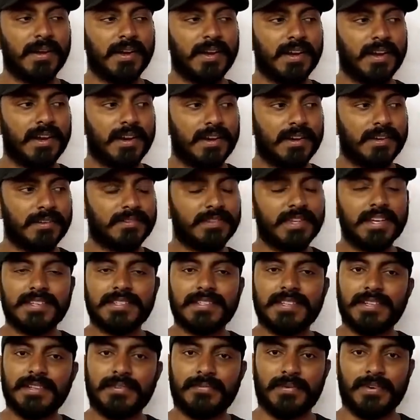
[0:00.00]
there is a
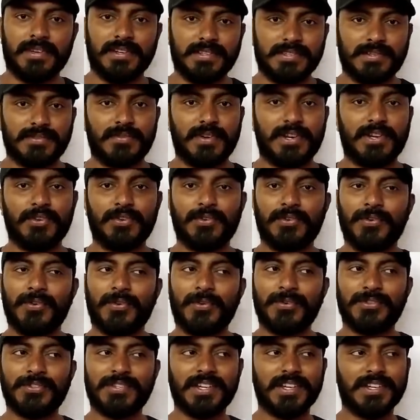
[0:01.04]
difference when you
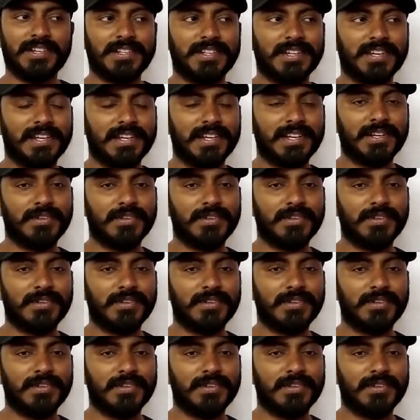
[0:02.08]
know theoretically